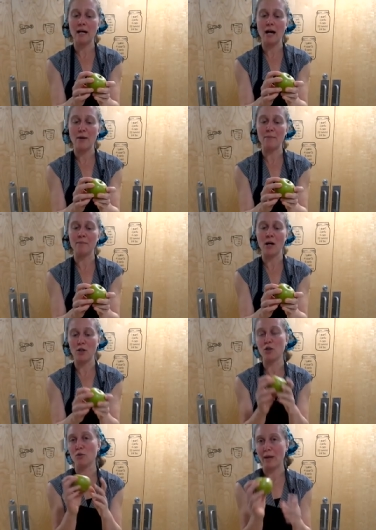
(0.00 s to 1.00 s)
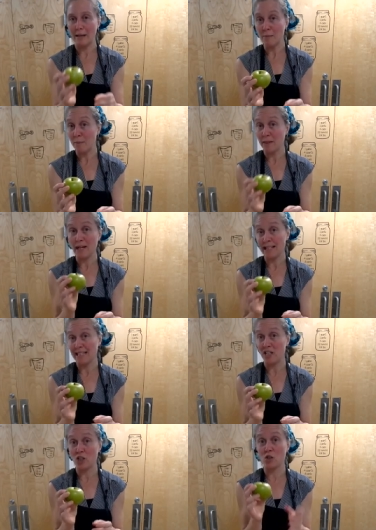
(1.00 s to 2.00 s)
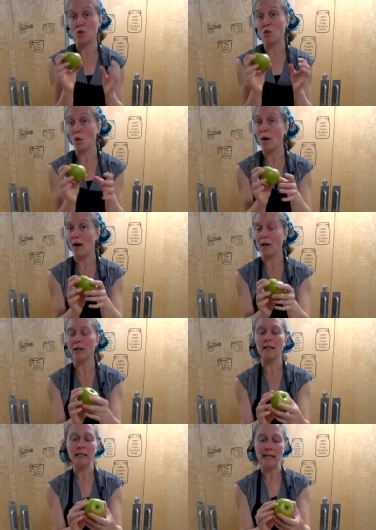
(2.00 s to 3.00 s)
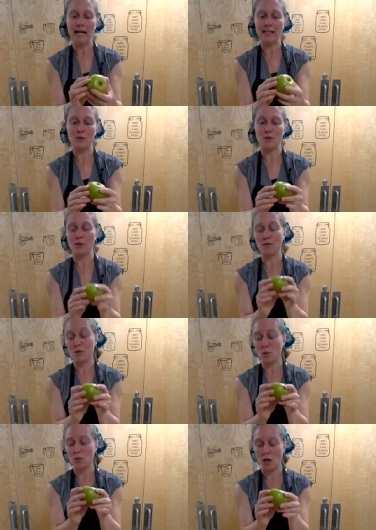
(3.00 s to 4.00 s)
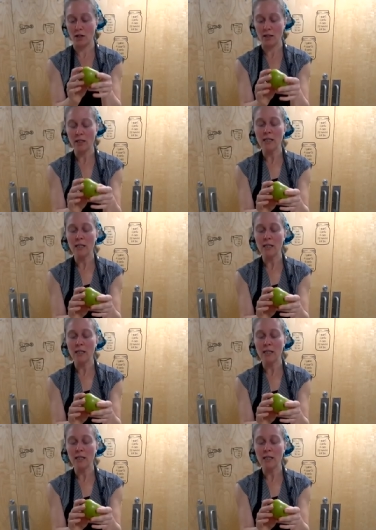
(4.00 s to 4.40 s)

underripe because it's just so hard and sort of so tart.